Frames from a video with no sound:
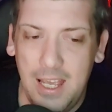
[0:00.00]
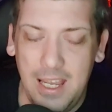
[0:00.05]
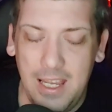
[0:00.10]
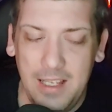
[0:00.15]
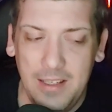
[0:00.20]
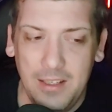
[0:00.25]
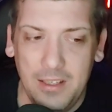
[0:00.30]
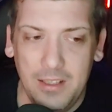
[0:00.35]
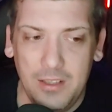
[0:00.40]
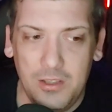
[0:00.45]

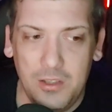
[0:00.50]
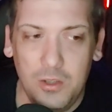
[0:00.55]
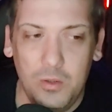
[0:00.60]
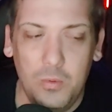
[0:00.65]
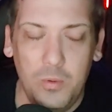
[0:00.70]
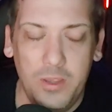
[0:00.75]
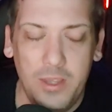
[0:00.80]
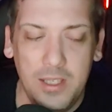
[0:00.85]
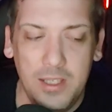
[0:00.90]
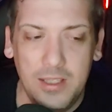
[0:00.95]
And uh, so
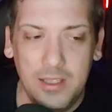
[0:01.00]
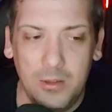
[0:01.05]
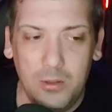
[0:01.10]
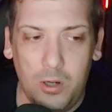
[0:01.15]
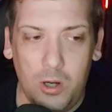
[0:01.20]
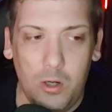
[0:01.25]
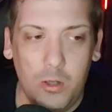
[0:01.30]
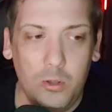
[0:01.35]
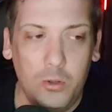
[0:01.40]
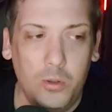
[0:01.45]
with this
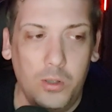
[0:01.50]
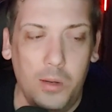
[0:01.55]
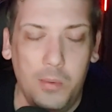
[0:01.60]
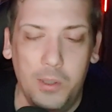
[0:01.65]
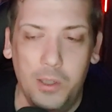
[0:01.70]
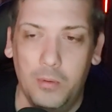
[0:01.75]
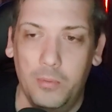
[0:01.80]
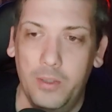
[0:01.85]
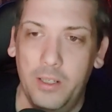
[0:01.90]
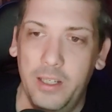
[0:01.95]
little article I
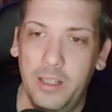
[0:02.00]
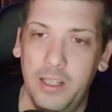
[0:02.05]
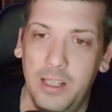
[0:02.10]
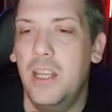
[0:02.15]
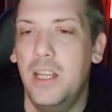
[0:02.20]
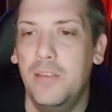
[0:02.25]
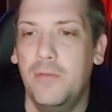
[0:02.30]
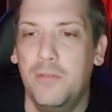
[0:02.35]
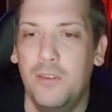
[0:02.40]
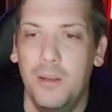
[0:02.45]
want to read
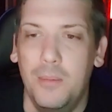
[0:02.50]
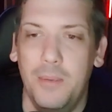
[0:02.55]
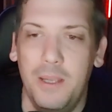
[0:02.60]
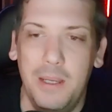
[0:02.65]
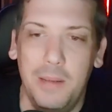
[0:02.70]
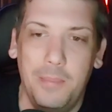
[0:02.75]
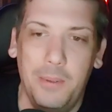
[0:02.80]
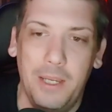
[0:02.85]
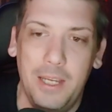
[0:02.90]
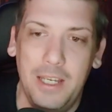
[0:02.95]
is from
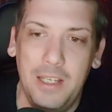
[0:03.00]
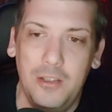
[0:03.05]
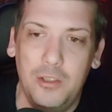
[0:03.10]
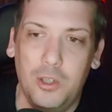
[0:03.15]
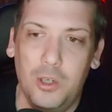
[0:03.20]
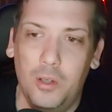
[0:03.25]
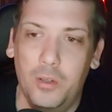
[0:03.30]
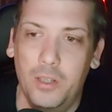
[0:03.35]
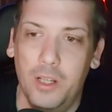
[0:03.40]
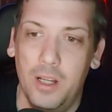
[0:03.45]
a page
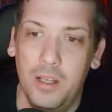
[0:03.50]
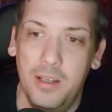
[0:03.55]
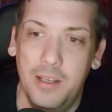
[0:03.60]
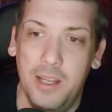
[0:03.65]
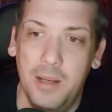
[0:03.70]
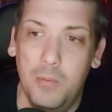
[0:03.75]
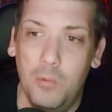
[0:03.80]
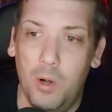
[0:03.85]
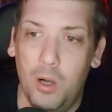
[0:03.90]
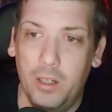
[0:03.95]
called
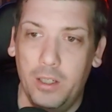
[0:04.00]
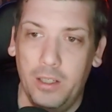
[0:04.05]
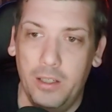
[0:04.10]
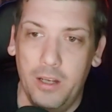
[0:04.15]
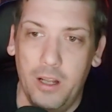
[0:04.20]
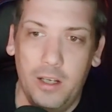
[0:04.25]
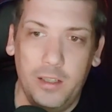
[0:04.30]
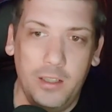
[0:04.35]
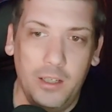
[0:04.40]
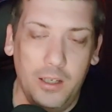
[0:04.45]
Undead Walking
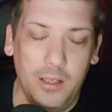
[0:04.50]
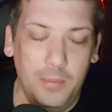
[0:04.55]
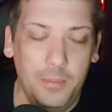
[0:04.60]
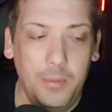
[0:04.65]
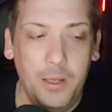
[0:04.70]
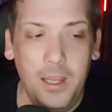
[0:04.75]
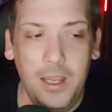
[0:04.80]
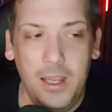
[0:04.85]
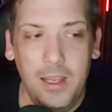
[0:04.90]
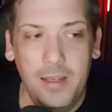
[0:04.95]
dot
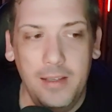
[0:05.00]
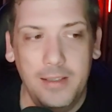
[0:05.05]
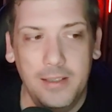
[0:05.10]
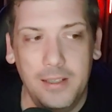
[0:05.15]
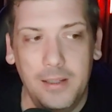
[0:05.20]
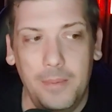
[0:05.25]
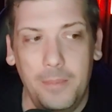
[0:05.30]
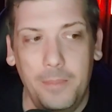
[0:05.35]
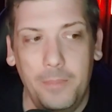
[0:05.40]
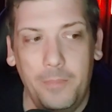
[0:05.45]
com, and
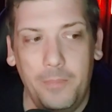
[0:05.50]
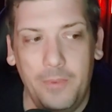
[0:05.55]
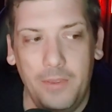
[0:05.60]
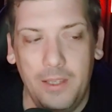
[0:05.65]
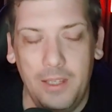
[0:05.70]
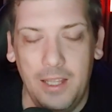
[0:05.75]
um,